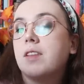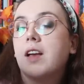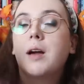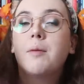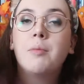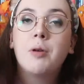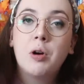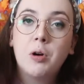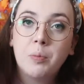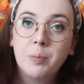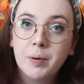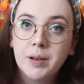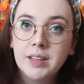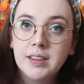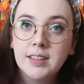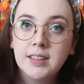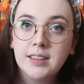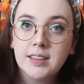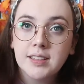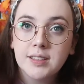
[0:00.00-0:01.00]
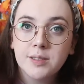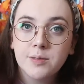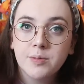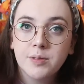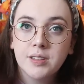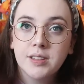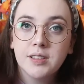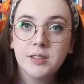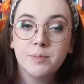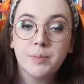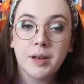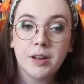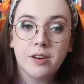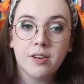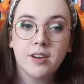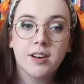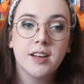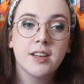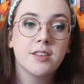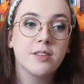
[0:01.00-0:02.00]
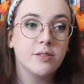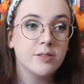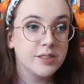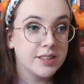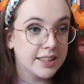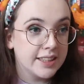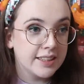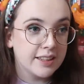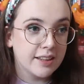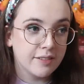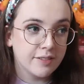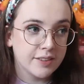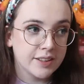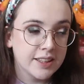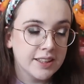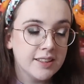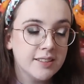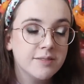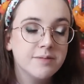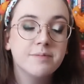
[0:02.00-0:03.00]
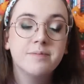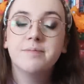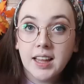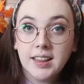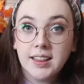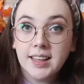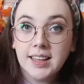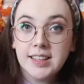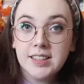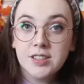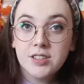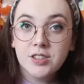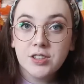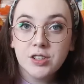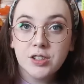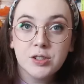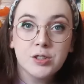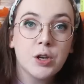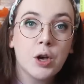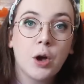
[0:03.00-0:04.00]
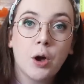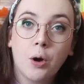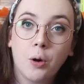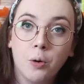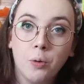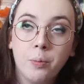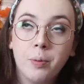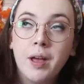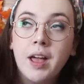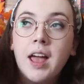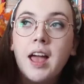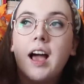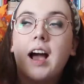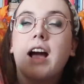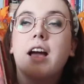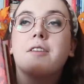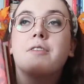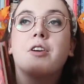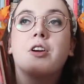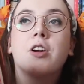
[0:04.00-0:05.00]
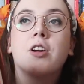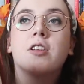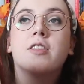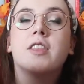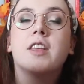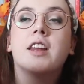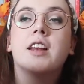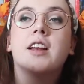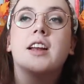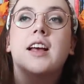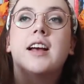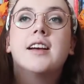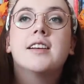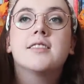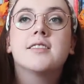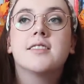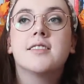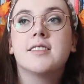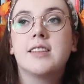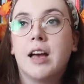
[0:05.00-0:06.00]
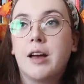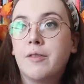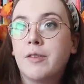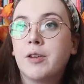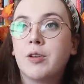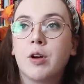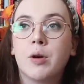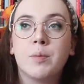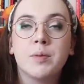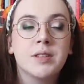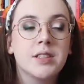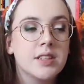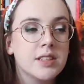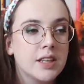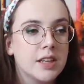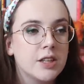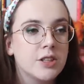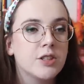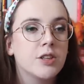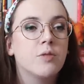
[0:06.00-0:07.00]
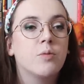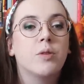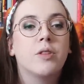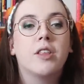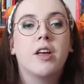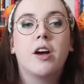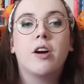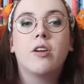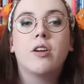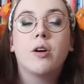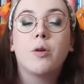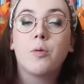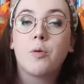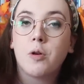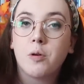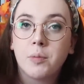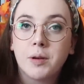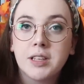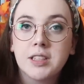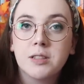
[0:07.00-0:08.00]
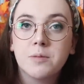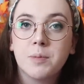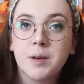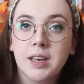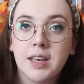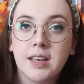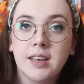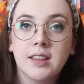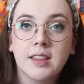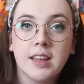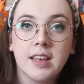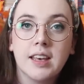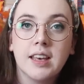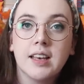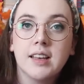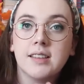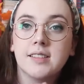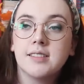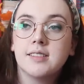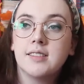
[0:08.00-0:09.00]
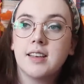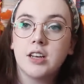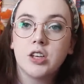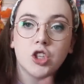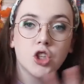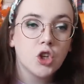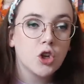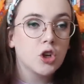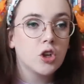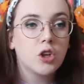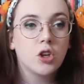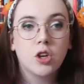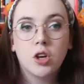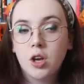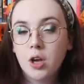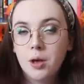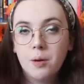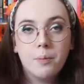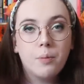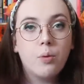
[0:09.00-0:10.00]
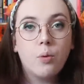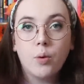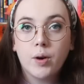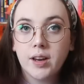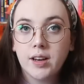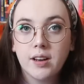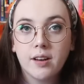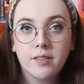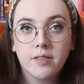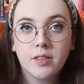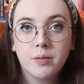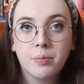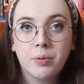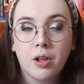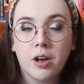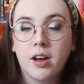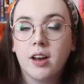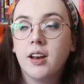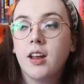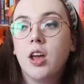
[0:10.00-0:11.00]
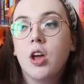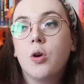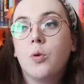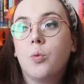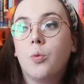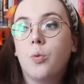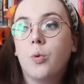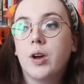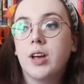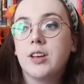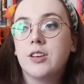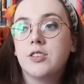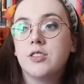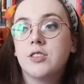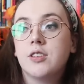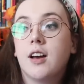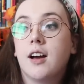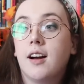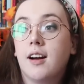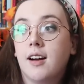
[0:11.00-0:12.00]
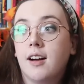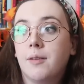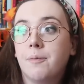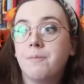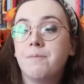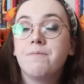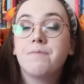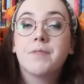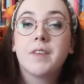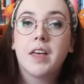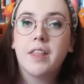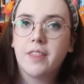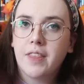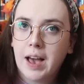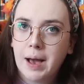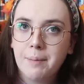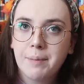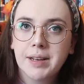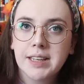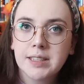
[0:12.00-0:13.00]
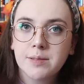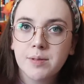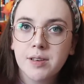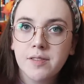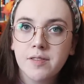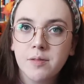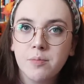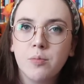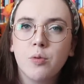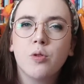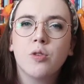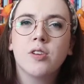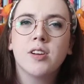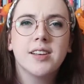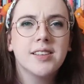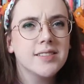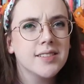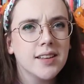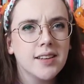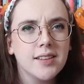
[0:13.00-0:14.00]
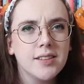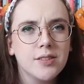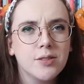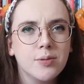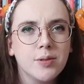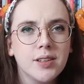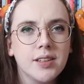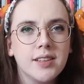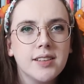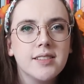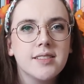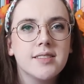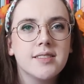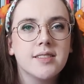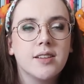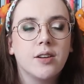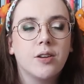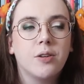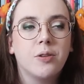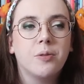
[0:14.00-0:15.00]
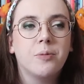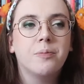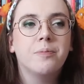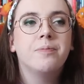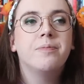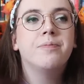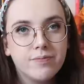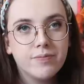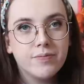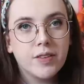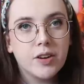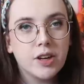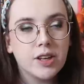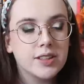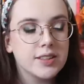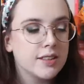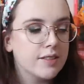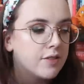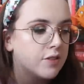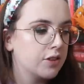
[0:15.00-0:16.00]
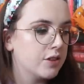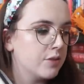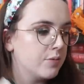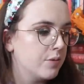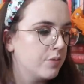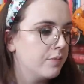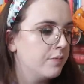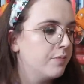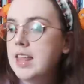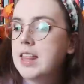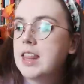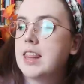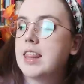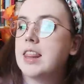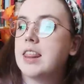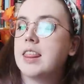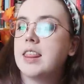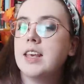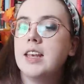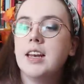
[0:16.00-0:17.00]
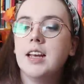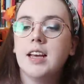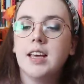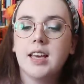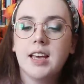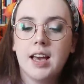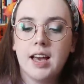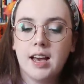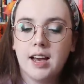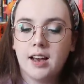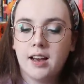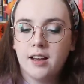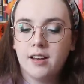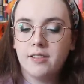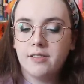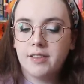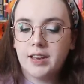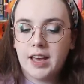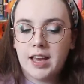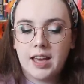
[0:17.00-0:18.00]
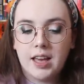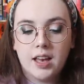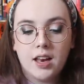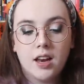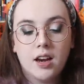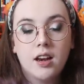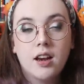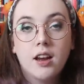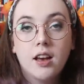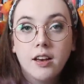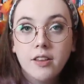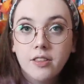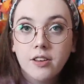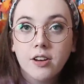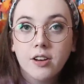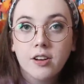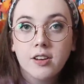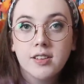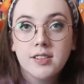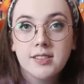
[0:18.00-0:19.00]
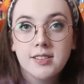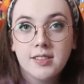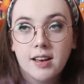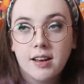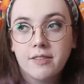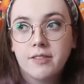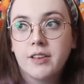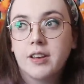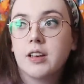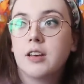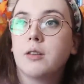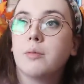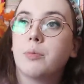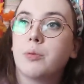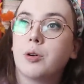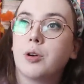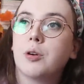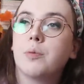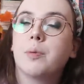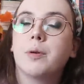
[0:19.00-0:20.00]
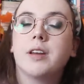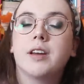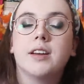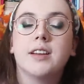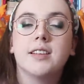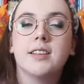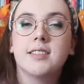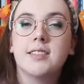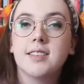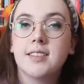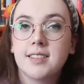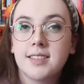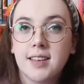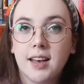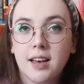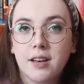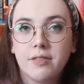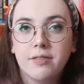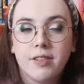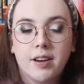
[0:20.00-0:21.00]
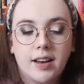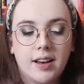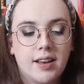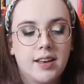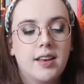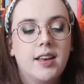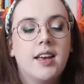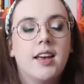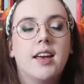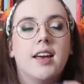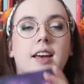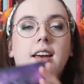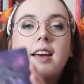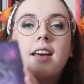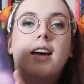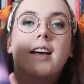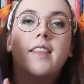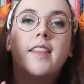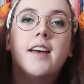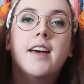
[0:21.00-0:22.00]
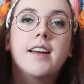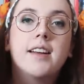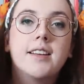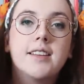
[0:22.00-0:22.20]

I'm hoping that this one is better and I don't D N F it. Let's just hope. I've heard that it has sapphic representation without a romance being the center point of the plot, which um, that makes me even more excited to read it. So very excited for this one. Then I have a, another sapphic book, but it is sci-fi, and that